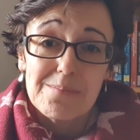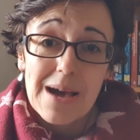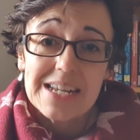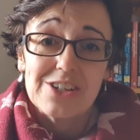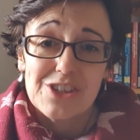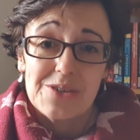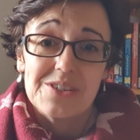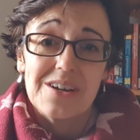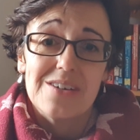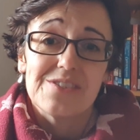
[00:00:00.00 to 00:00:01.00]
manage those
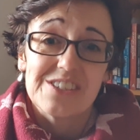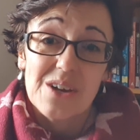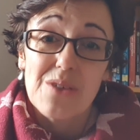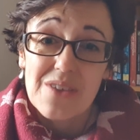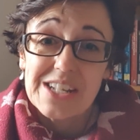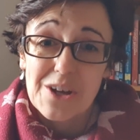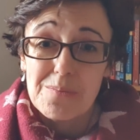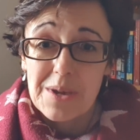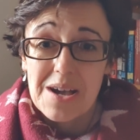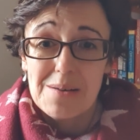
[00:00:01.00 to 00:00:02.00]
nerves so that they
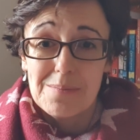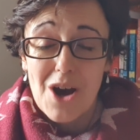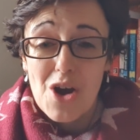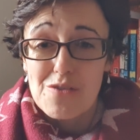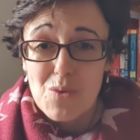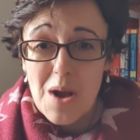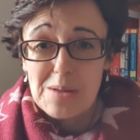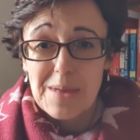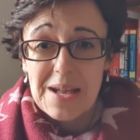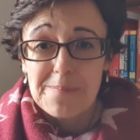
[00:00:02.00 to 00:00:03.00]
don't become
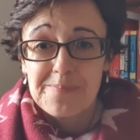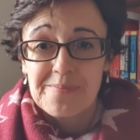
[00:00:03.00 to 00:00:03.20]
overwhelming.